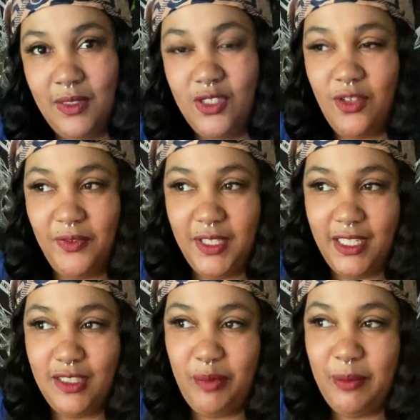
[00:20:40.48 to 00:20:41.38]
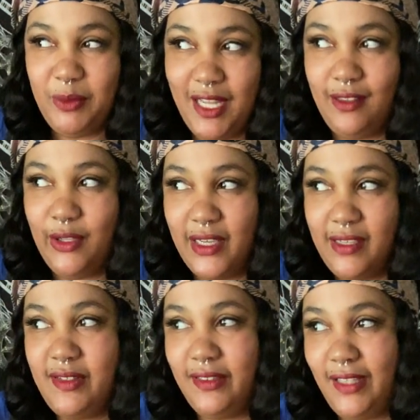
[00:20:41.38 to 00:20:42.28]
Don't forget the people that
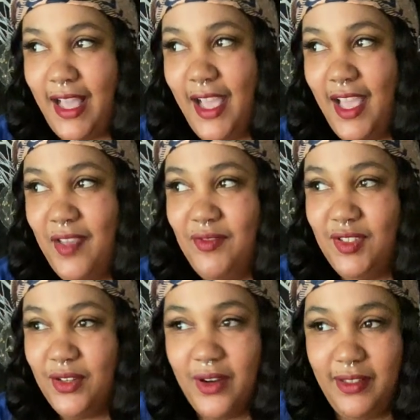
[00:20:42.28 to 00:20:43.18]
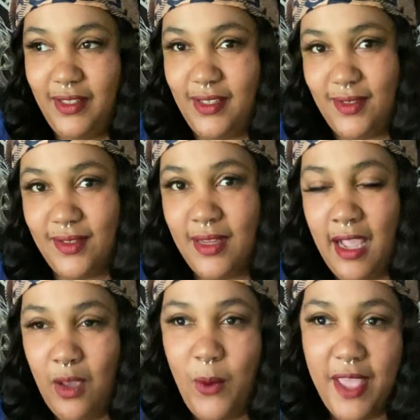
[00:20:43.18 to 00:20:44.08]
lost their lives during this.
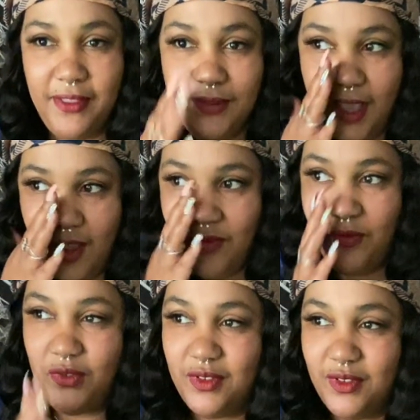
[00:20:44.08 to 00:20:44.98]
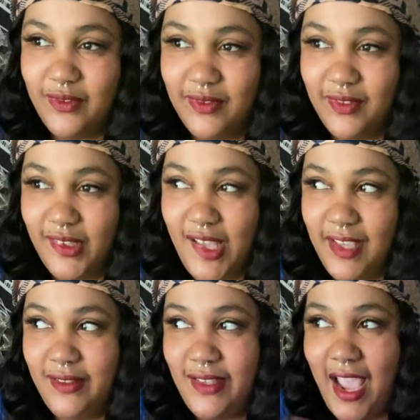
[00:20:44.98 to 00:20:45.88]
Whether they've
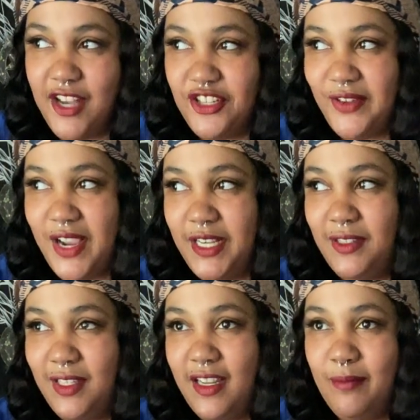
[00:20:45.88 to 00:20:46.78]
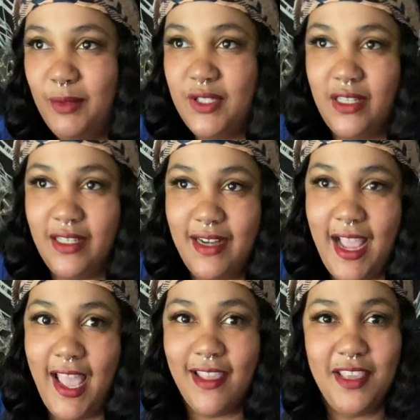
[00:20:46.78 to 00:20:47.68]
exaggerated the numbers or
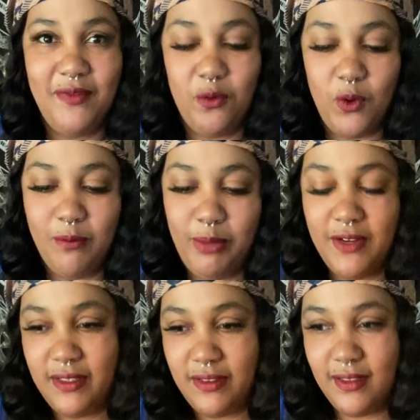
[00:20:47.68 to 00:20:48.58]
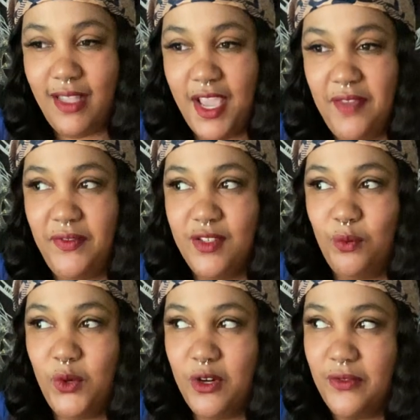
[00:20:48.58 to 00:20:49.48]
not, even one person's life is
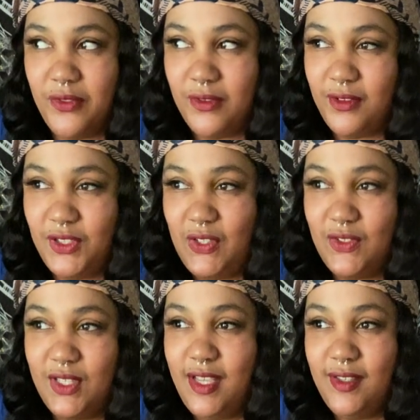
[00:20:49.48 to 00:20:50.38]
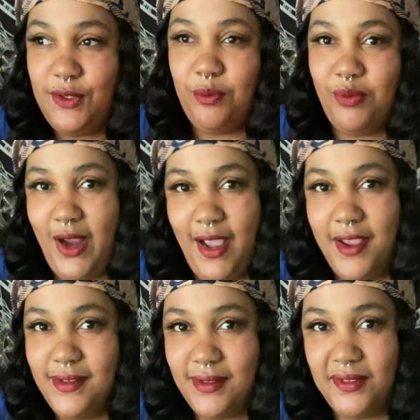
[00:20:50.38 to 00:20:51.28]
worth, there is no
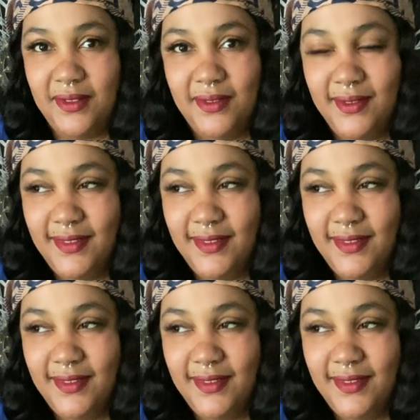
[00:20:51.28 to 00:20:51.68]
price.